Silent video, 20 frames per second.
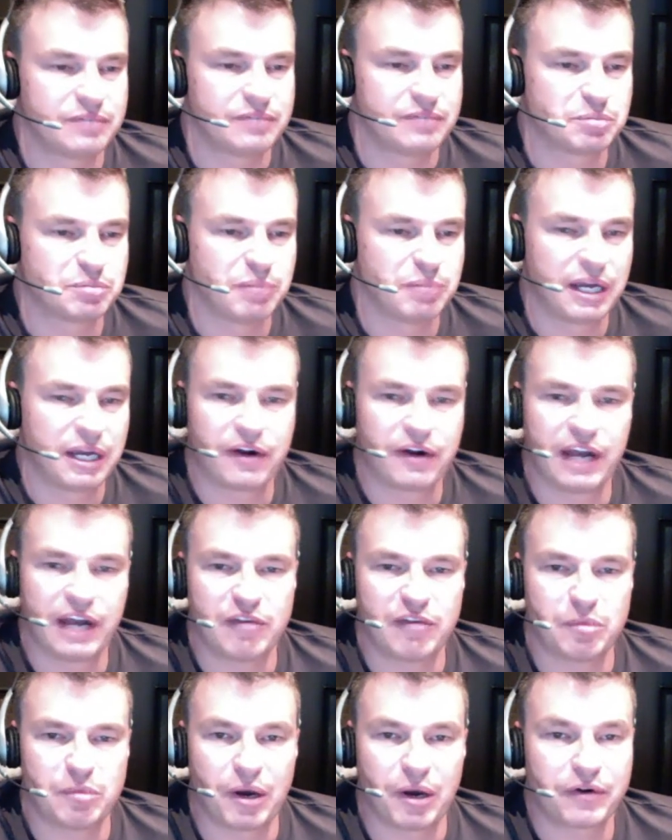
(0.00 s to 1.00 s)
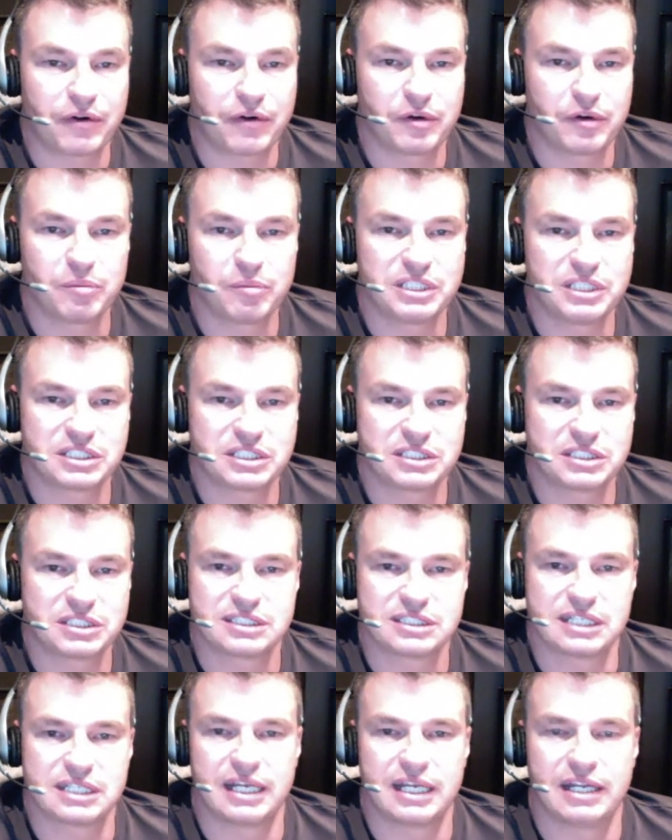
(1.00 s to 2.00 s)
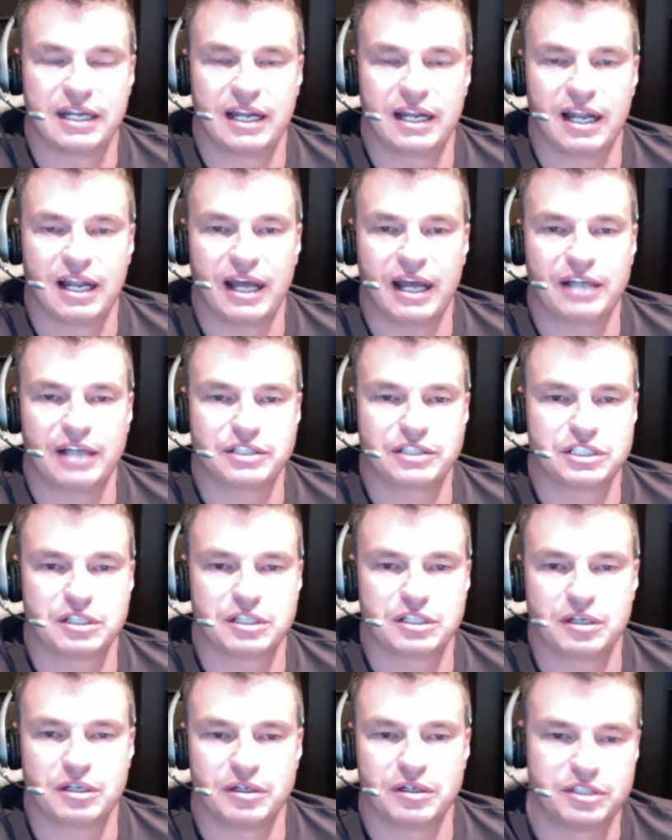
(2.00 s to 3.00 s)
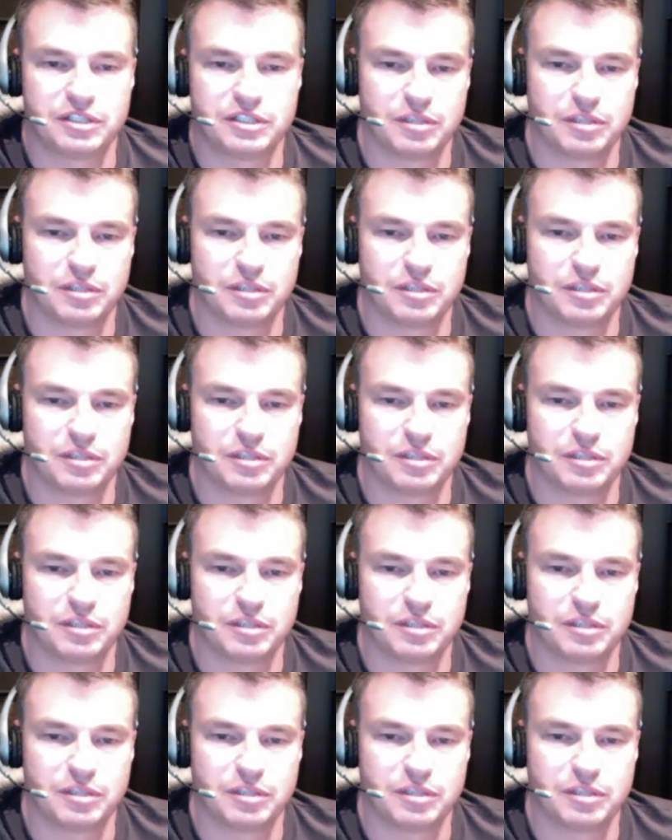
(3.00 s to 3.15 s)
better to have a partner in business, and it allows you to